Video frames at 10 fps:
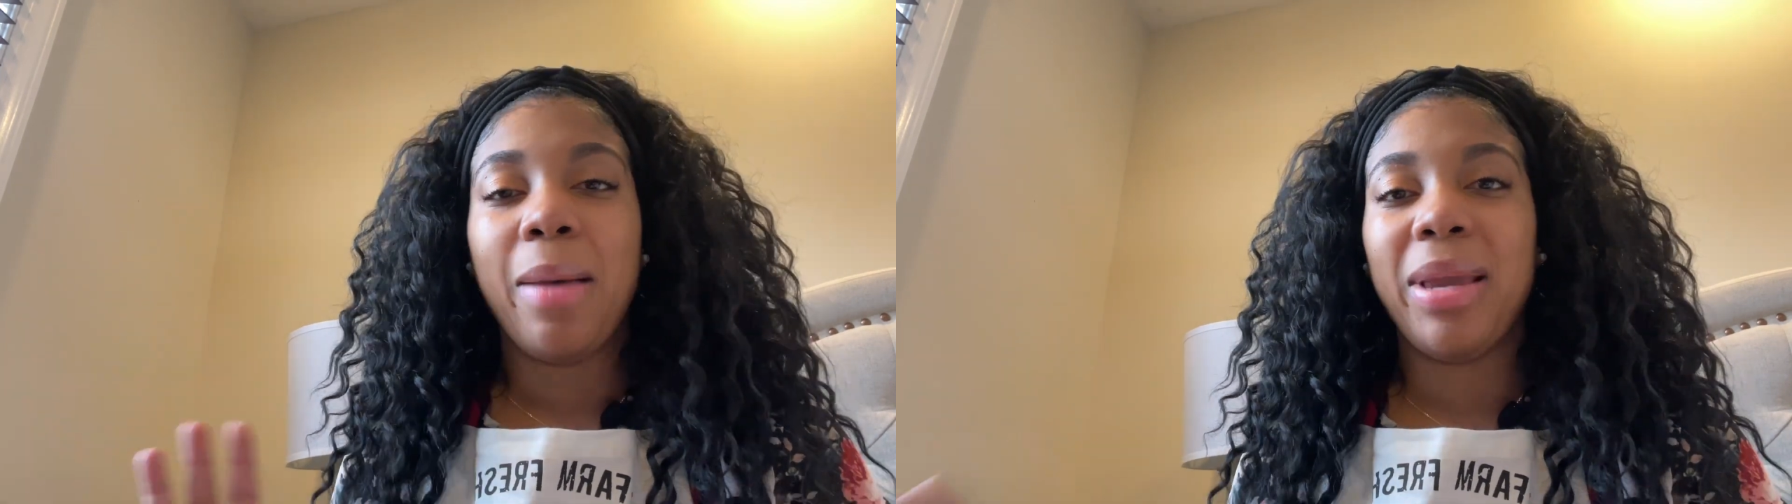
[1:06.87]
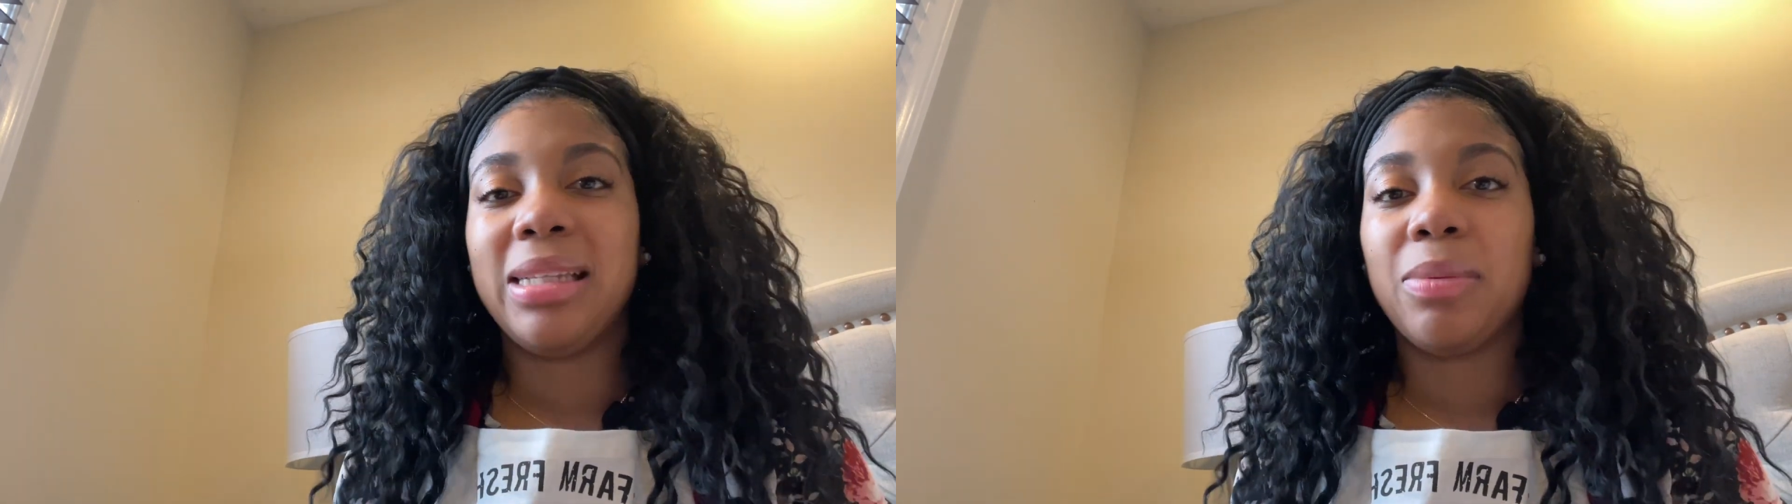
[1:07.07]
I
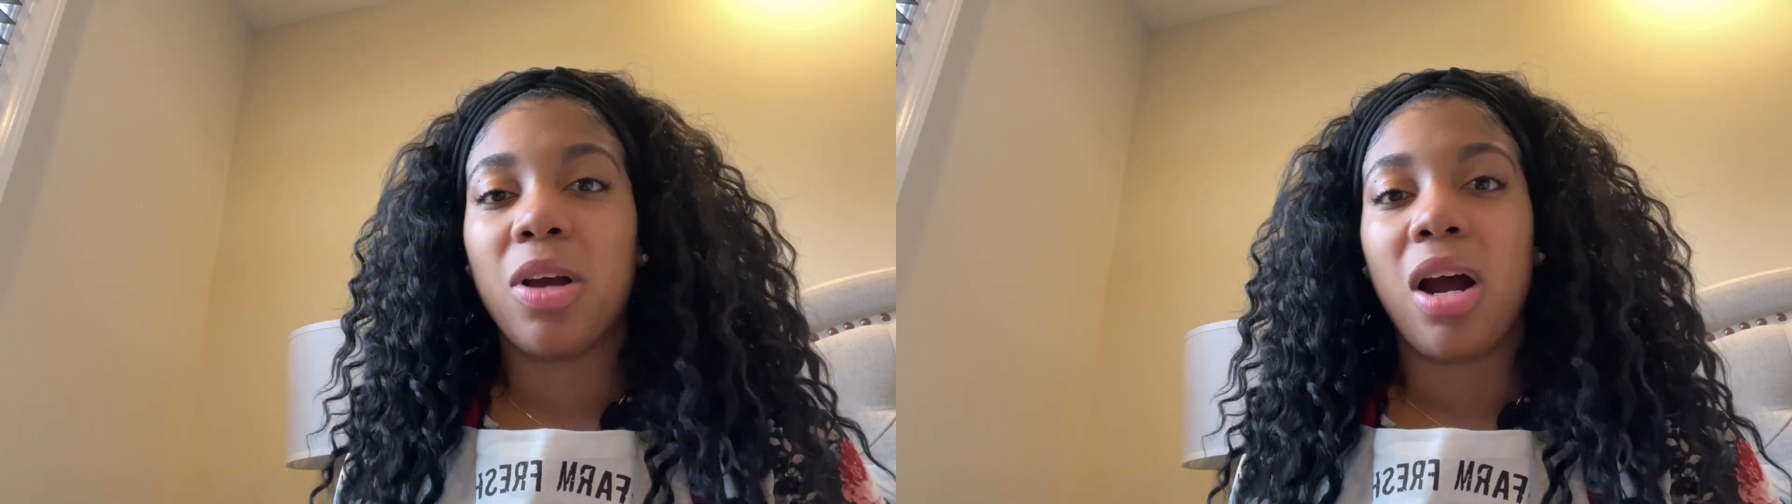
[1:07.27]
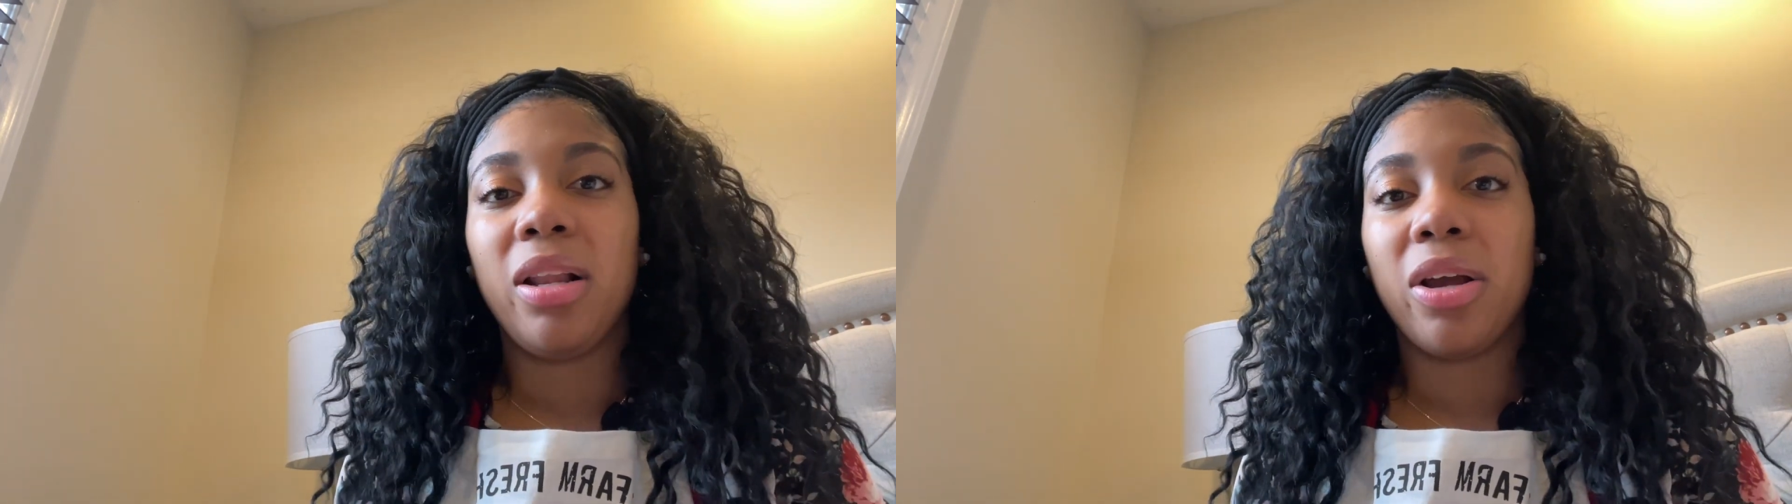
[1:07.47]
made some
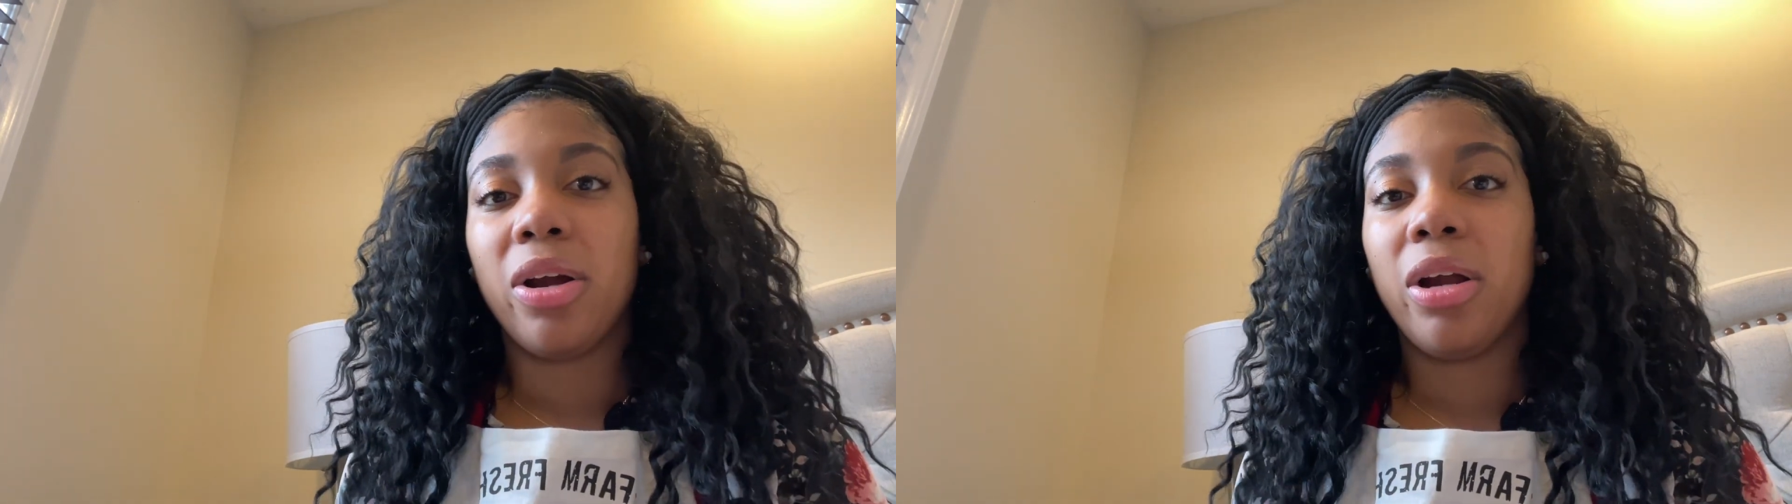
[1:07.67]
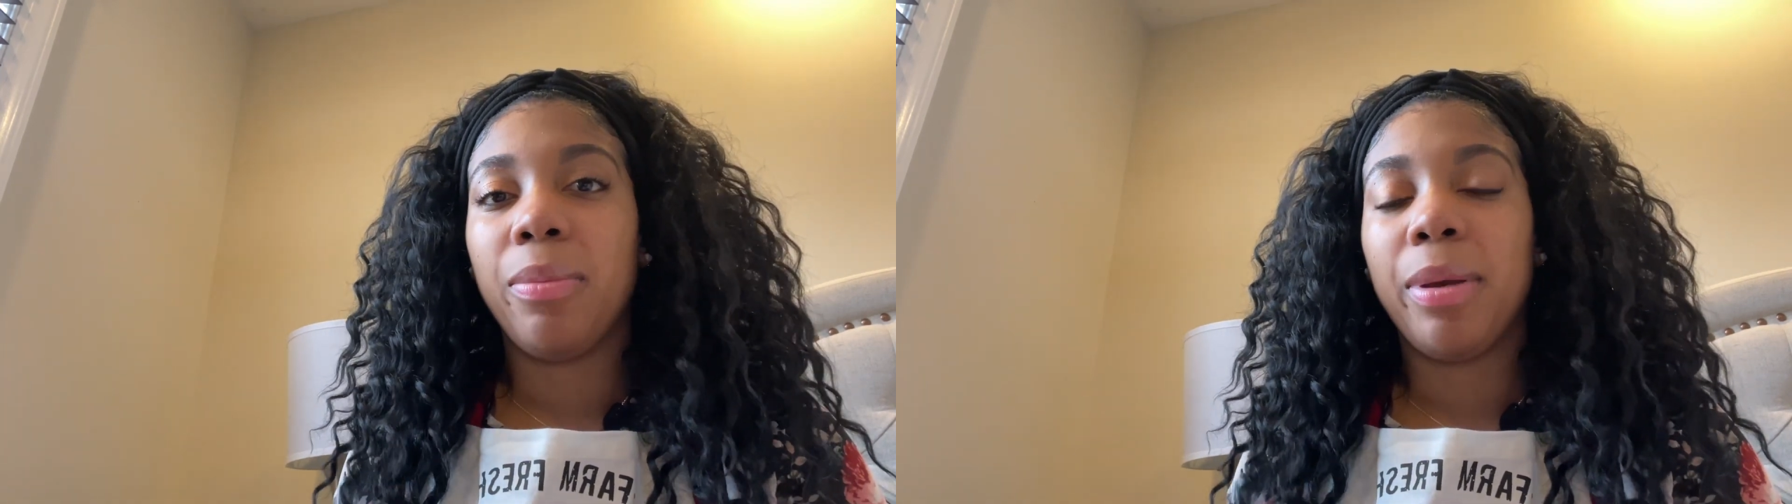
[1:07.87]
garlic
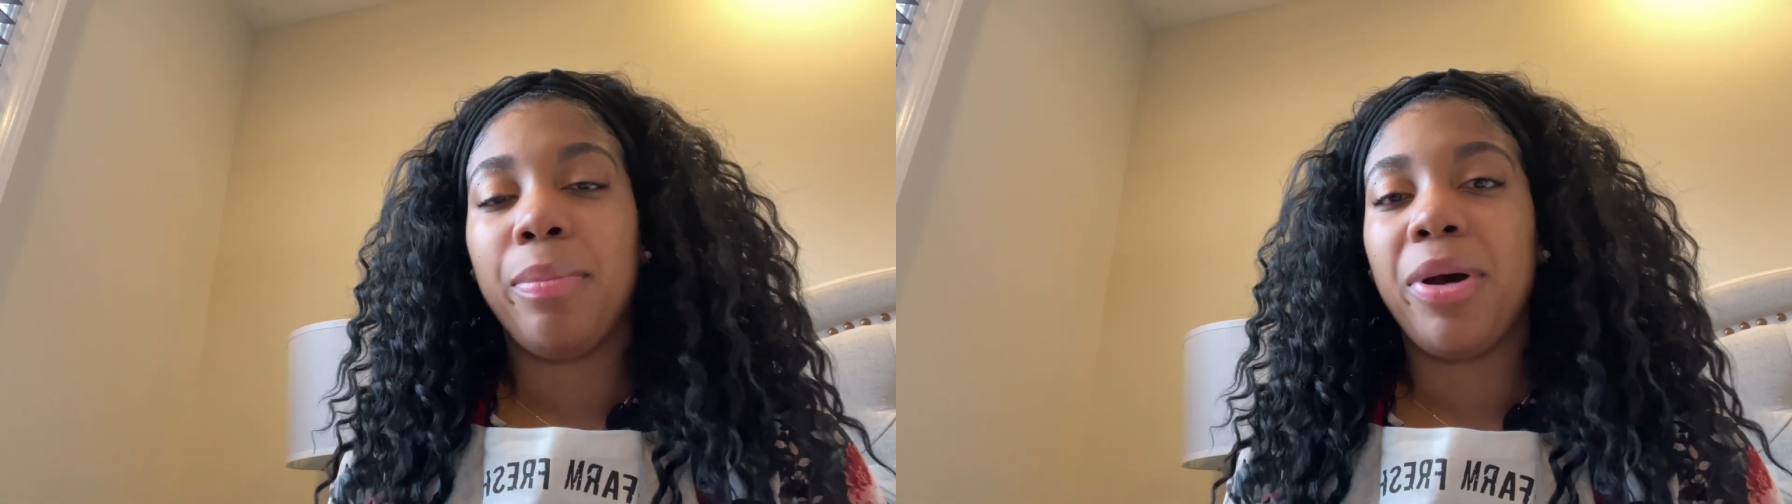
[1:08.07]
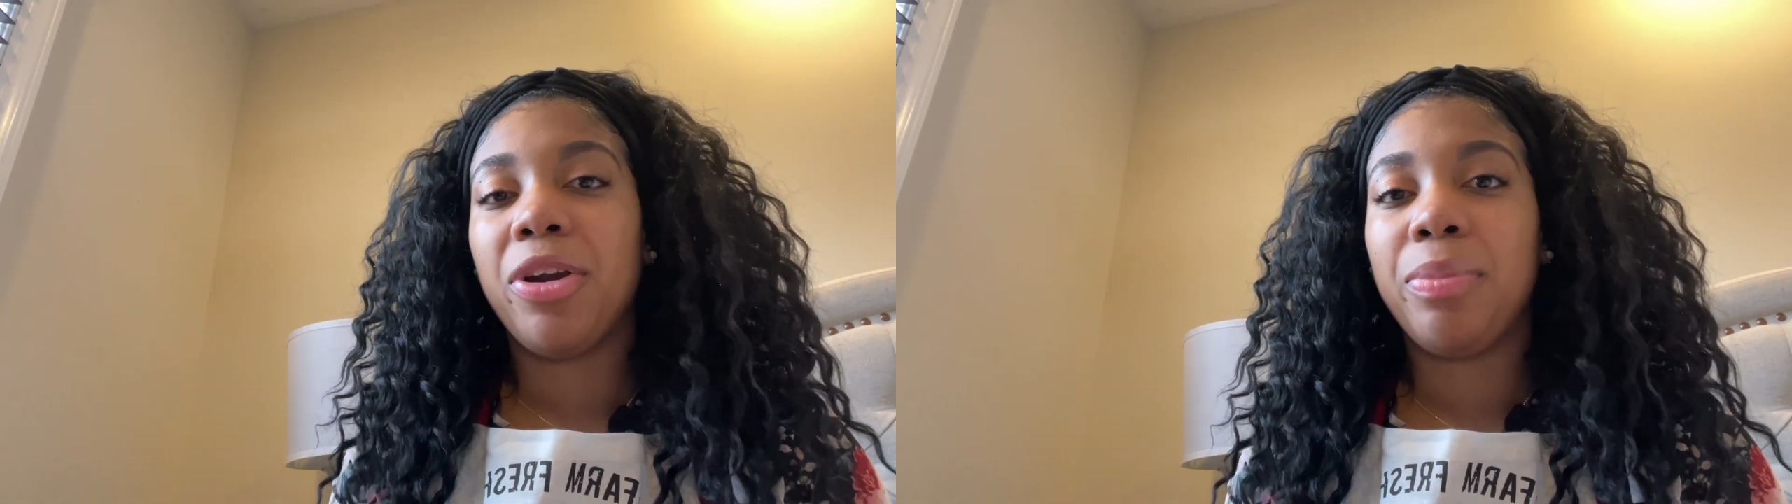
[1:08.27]
herb and
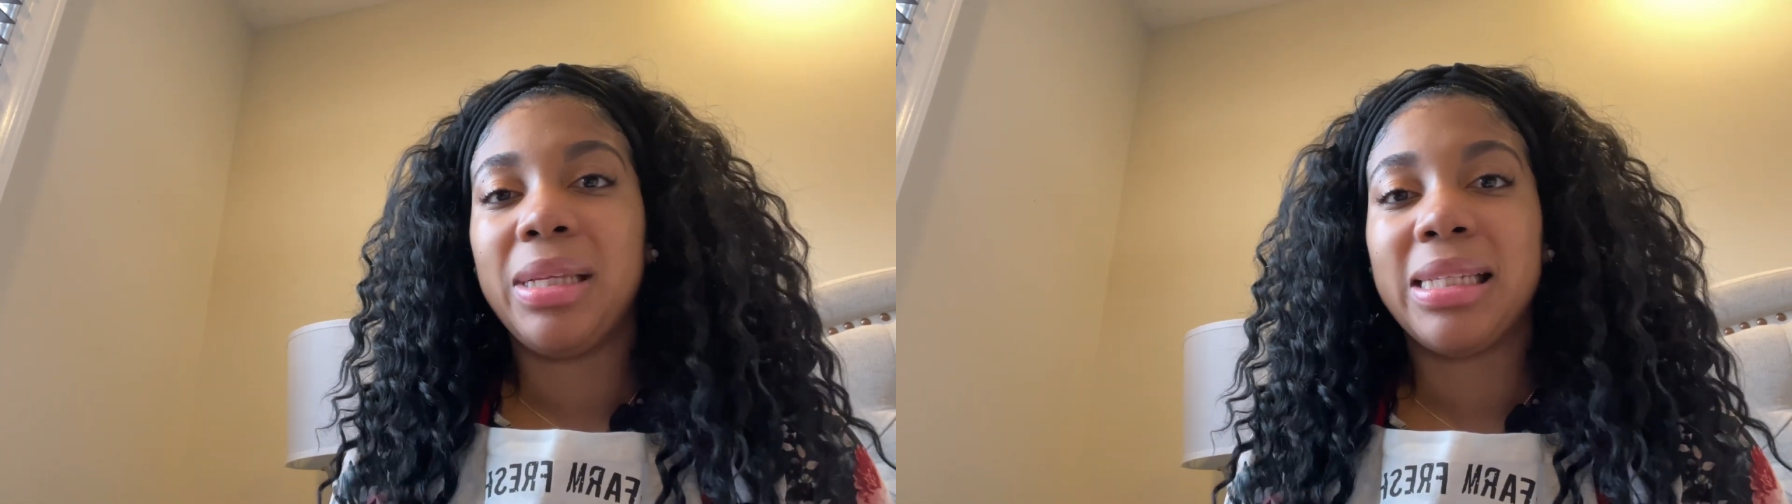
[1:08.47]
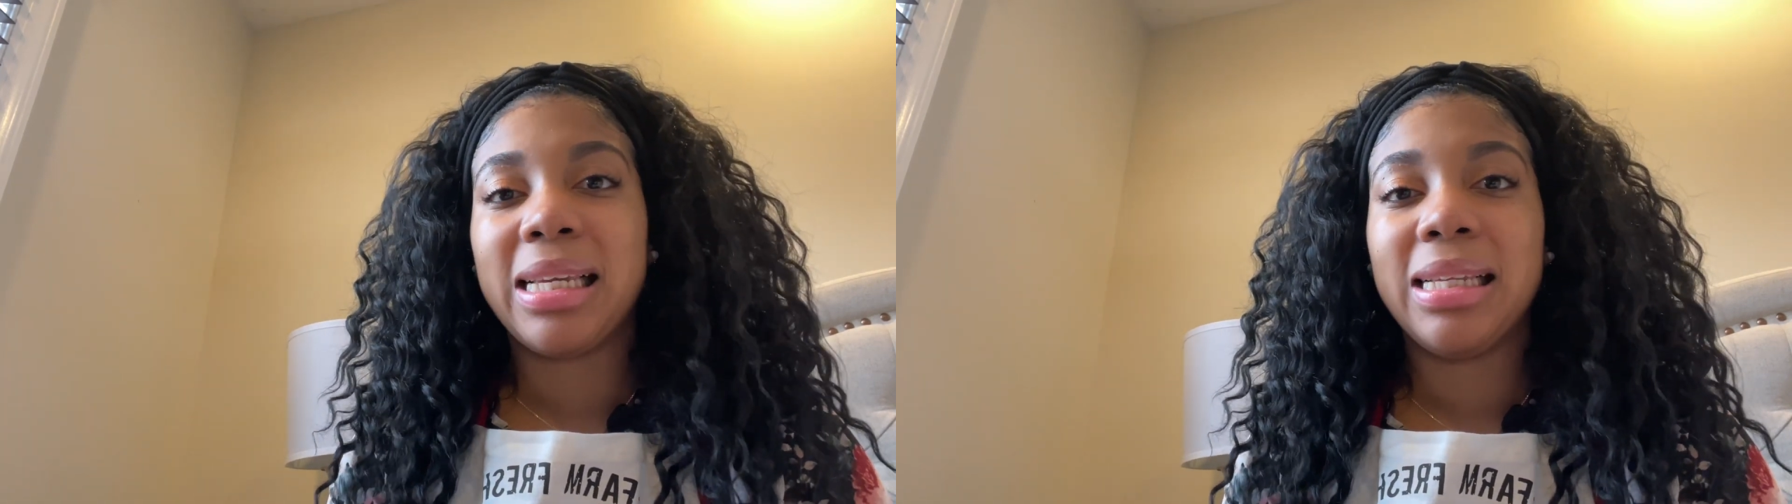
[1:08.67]
butter
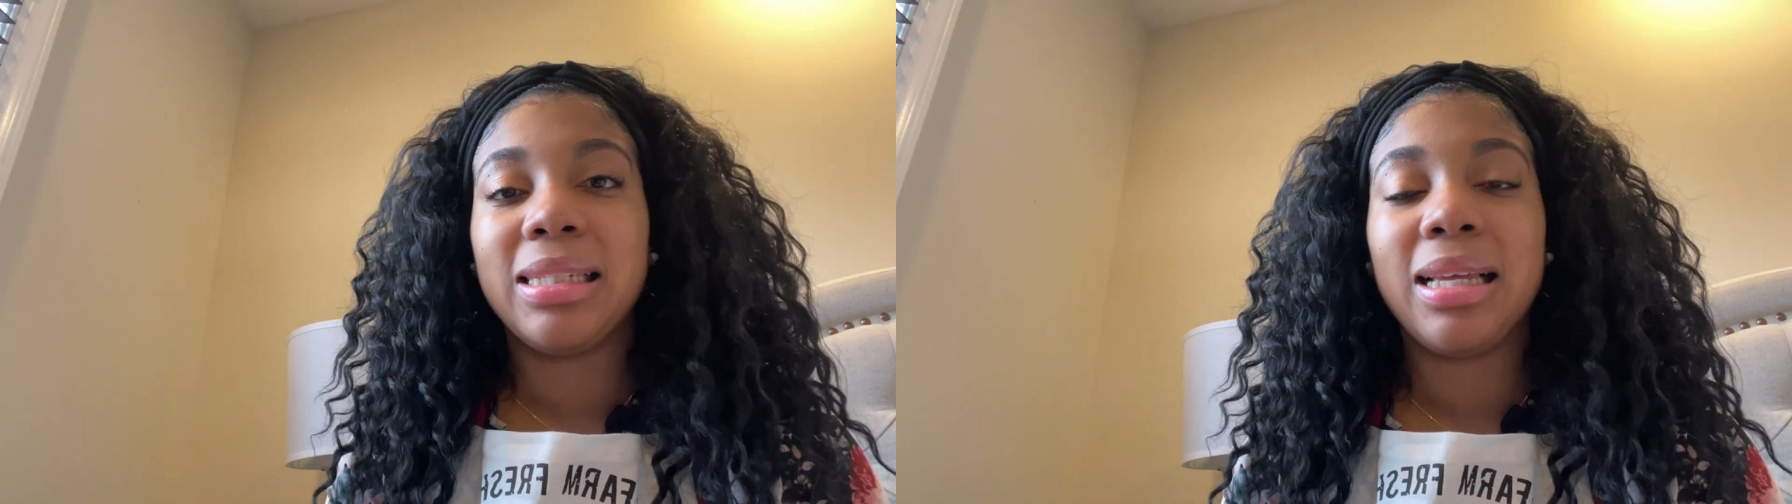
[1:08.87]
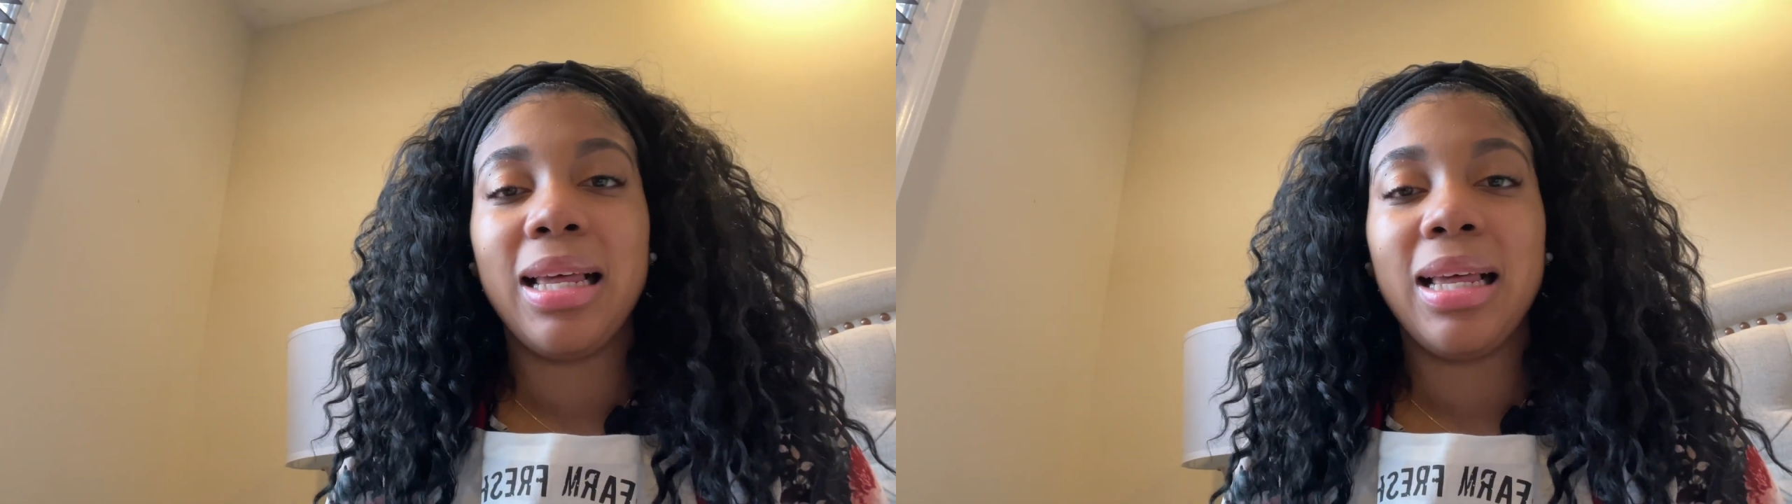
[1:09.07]
biscuits